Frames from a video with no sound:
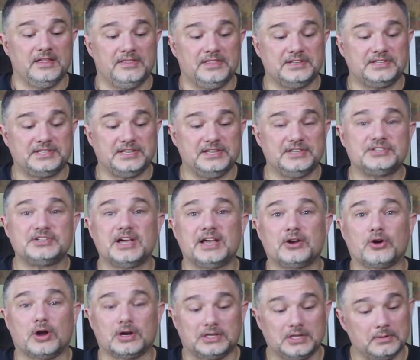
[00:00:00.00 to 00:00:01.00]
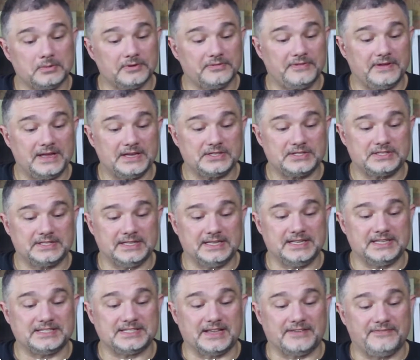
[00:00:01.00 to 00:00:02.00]
This is Shiner Oktoberfest. It
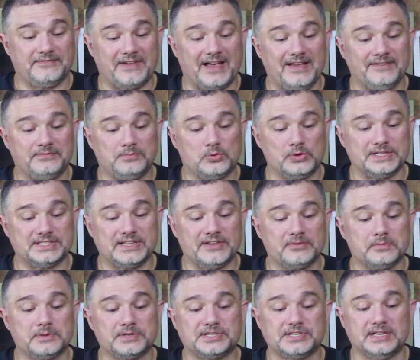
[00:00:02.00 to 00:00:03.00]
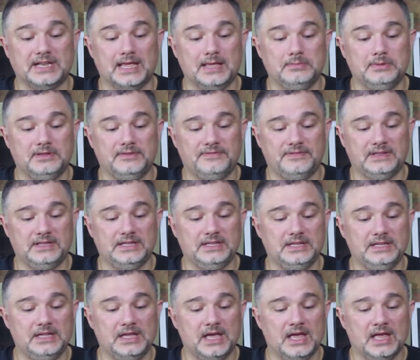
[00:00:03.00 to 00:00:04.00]
is a 5.7%
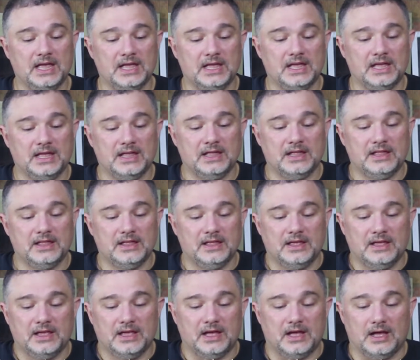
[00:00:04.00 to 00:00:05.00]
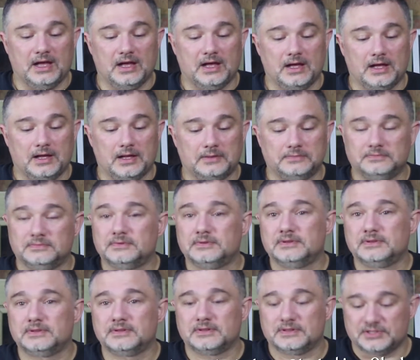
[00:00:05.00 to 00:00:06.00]
ABV uh,
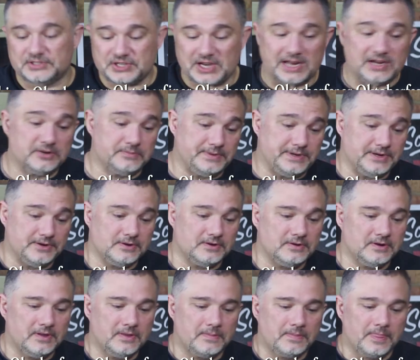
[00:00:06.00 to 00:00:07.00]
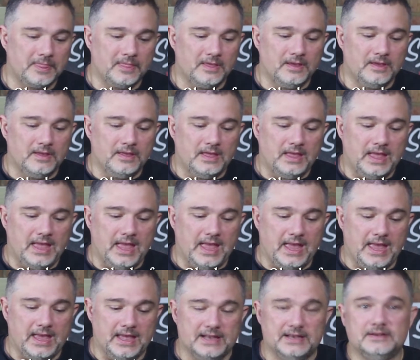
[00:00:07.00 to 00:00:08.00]
Shiner beer.
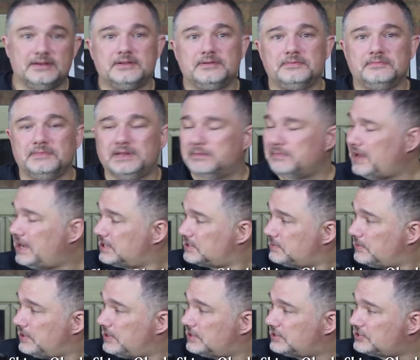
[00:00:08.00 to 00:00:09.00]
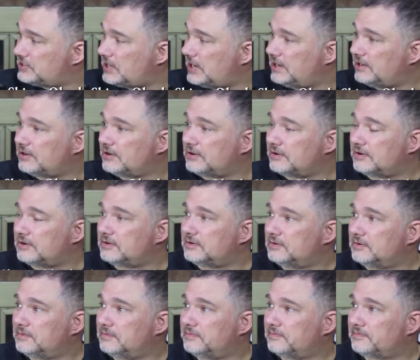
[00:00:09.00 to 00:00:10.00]
And in my experience, Shiner,
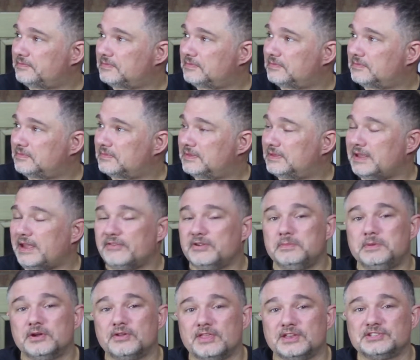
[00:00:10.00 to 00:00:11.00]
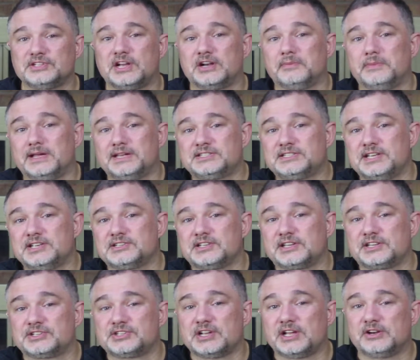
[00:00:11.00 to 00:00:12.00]
every beer that Shiner makes tastes
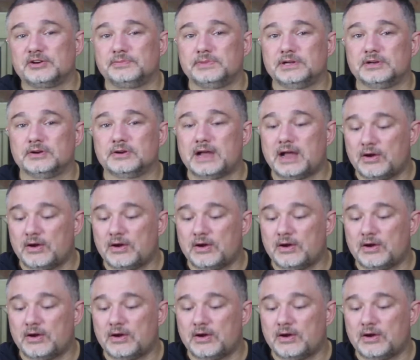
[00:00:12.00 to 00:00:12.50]
like a Shiner beer.